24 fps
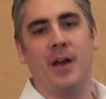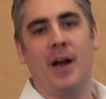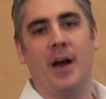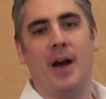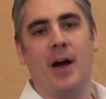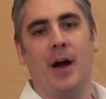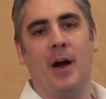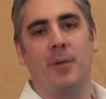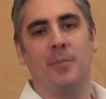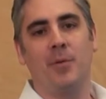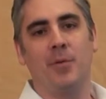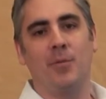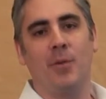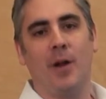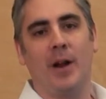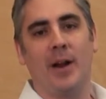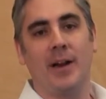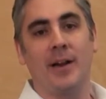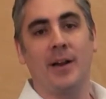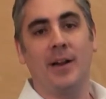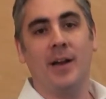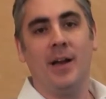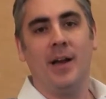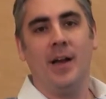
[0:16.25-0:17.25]
up and
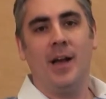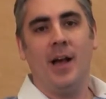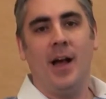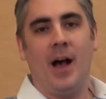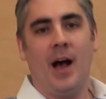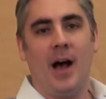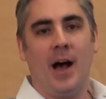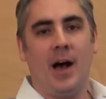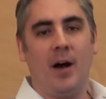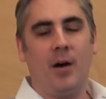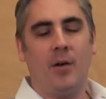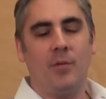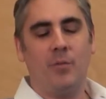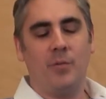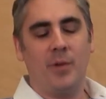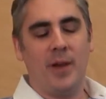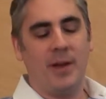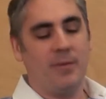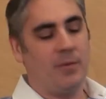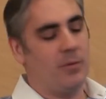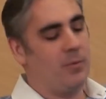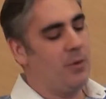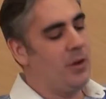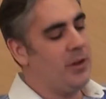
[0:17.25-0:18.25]
running. We
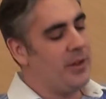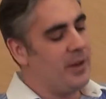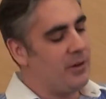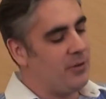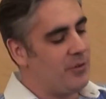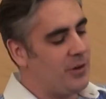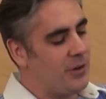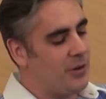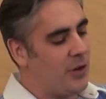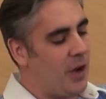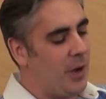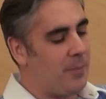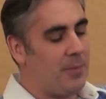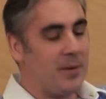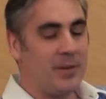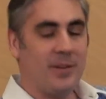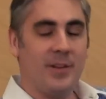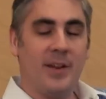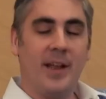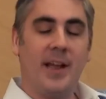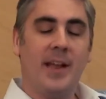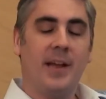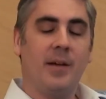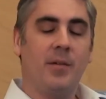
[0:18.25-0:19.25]
have a really interesting topic
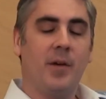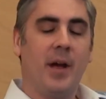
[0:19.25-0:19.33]
today,